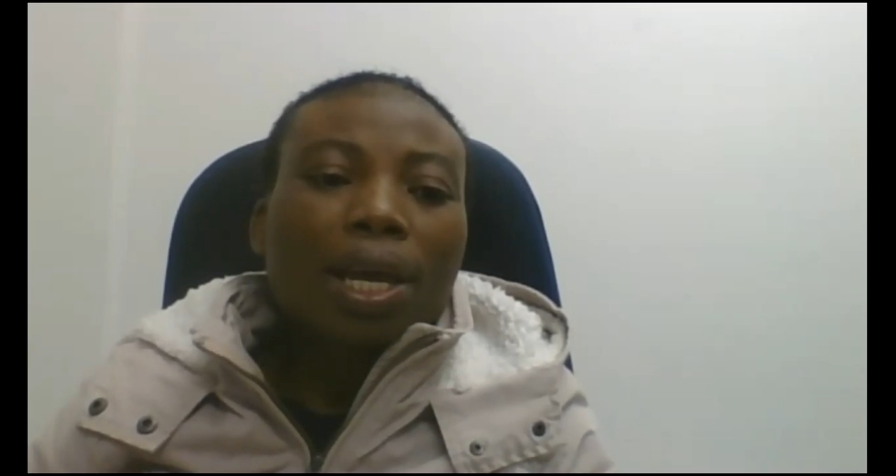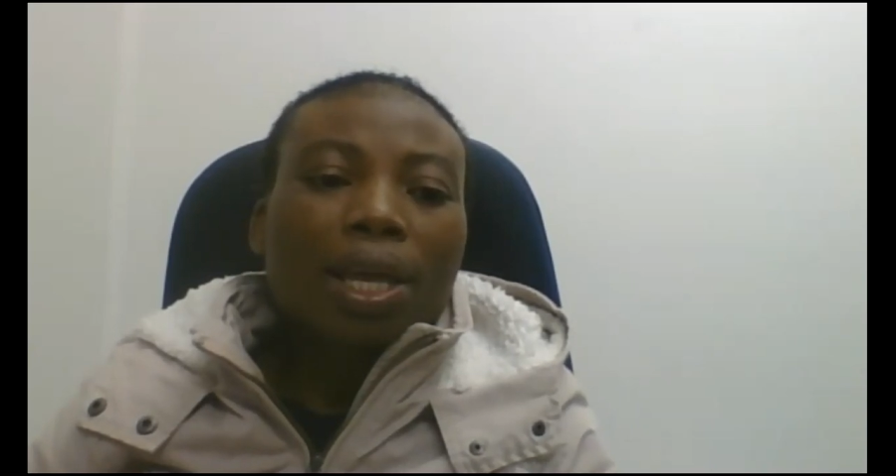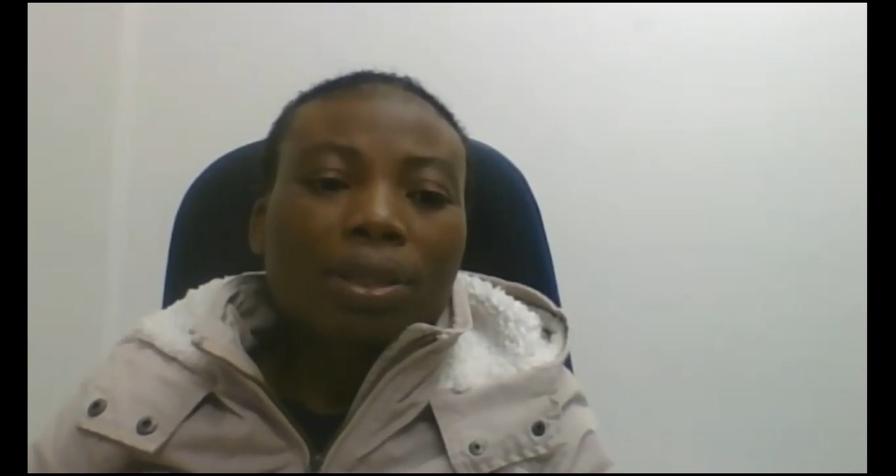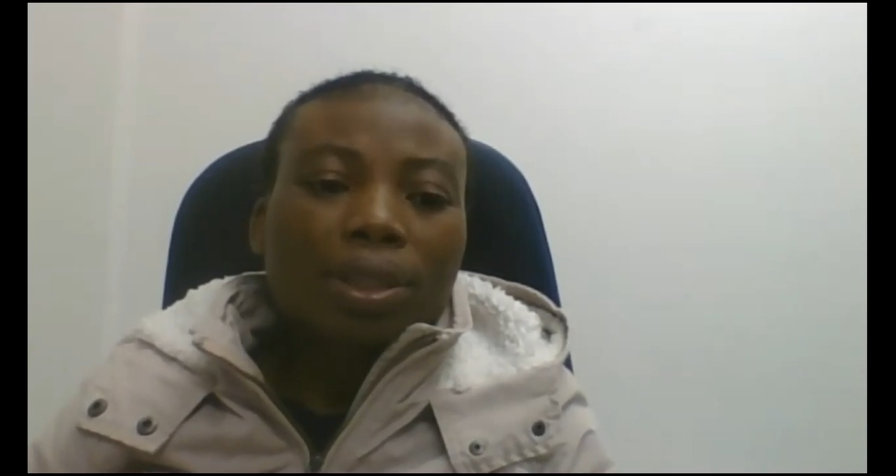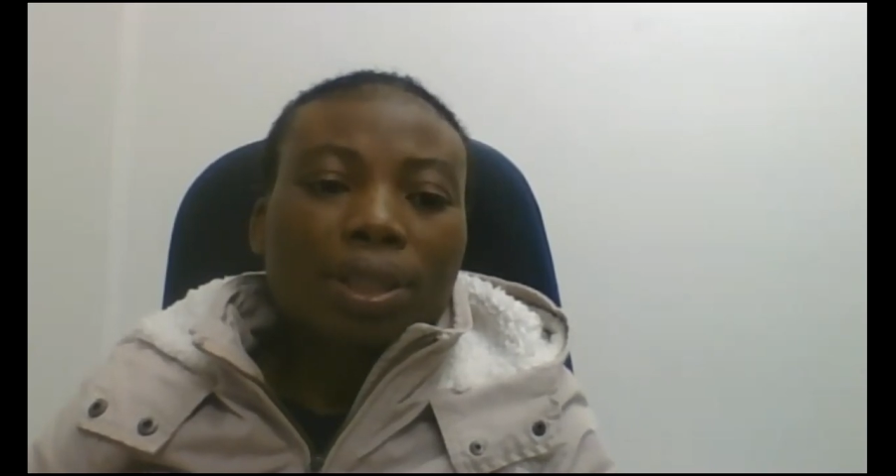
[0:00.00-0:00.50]

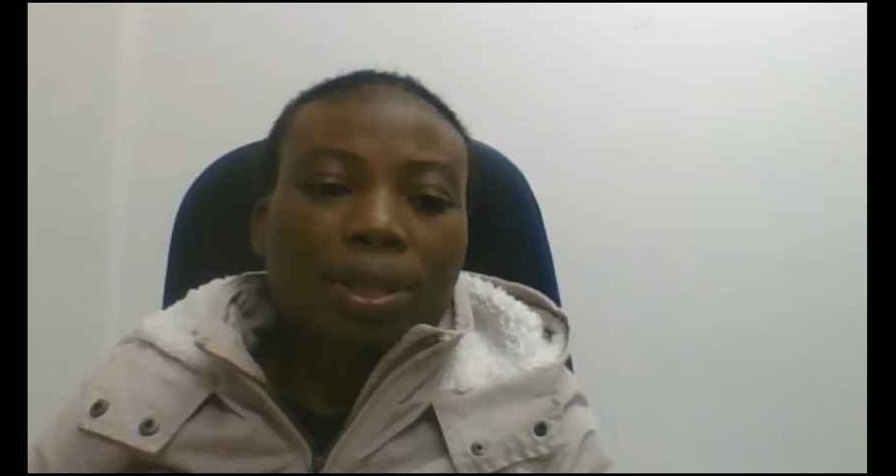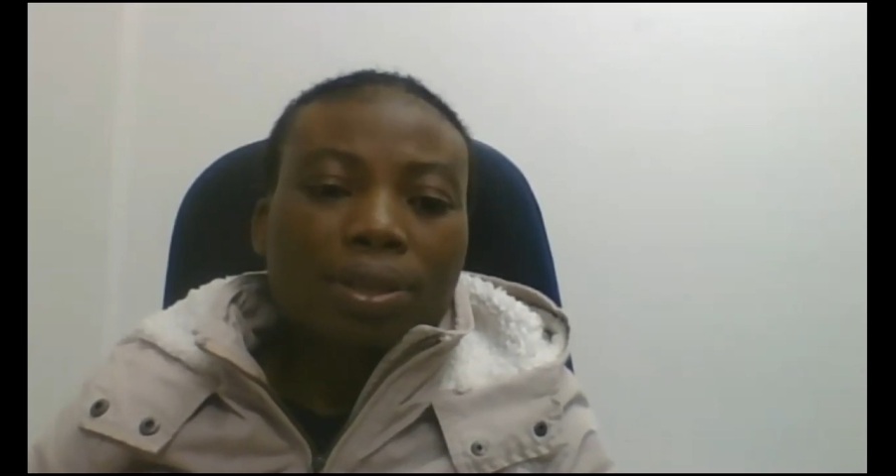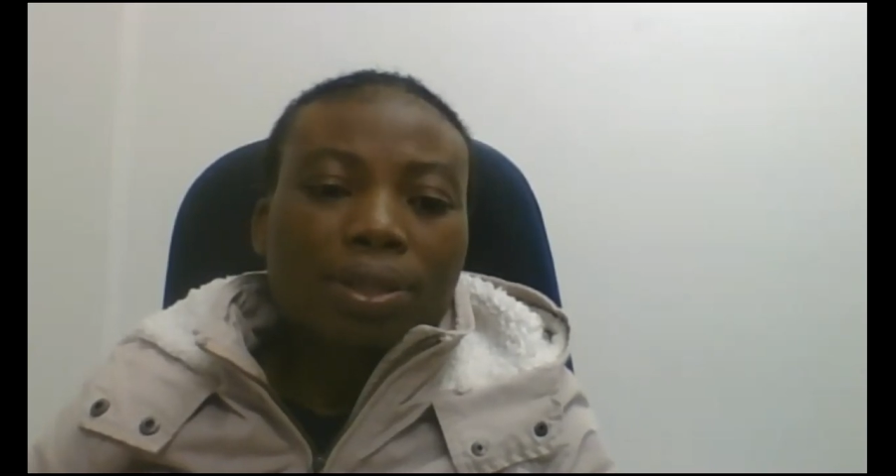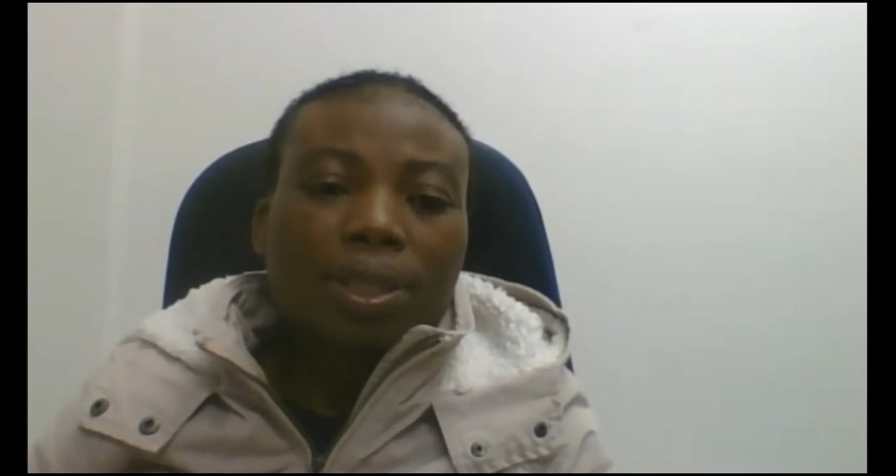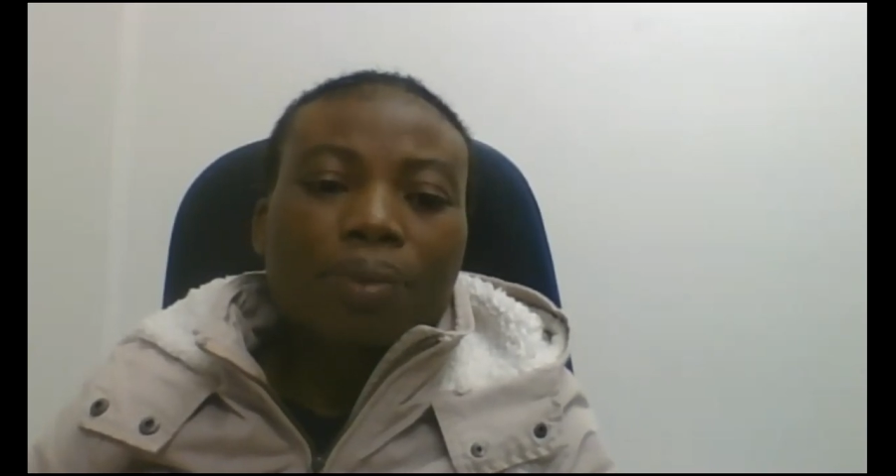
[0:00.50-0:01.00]
health
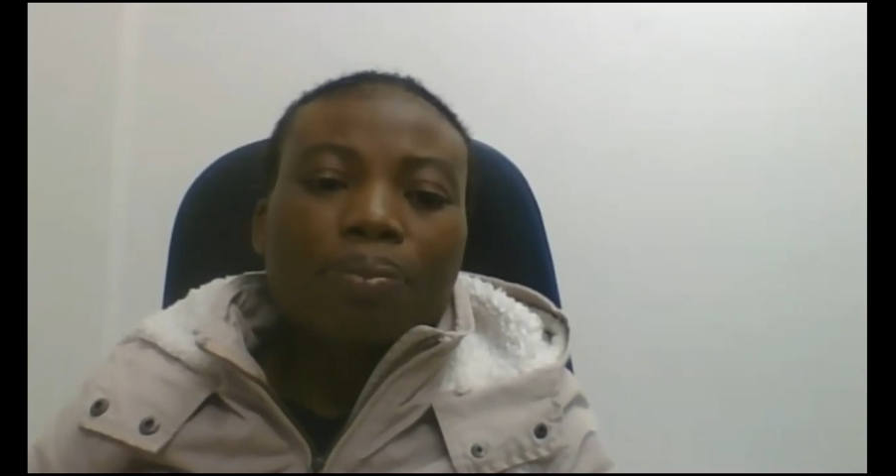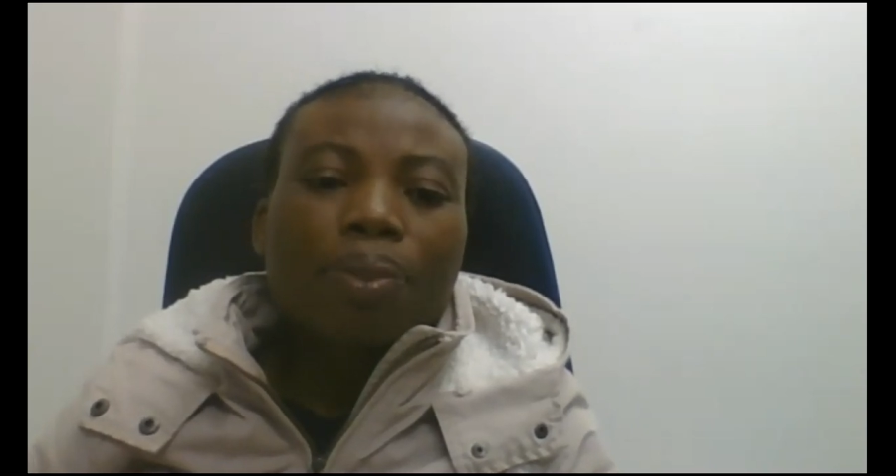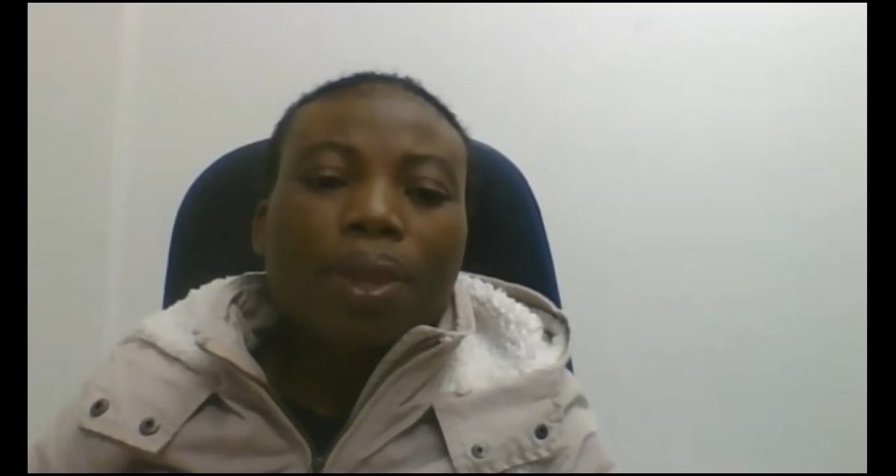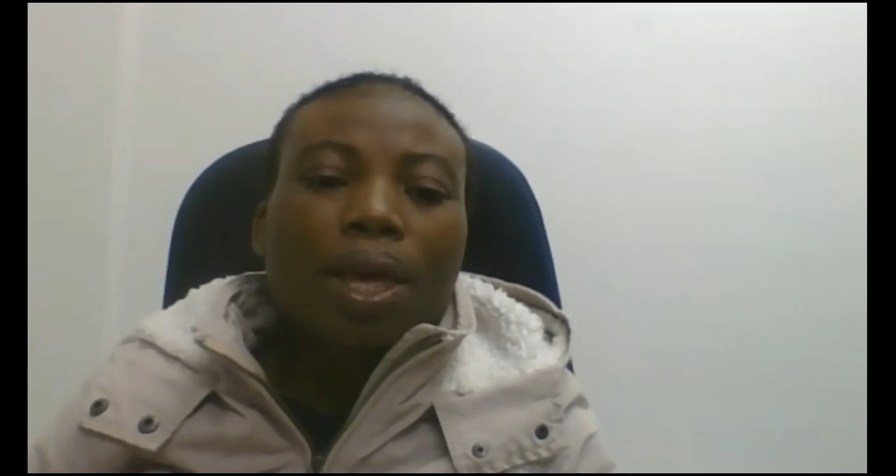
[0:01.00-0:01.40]
nursing.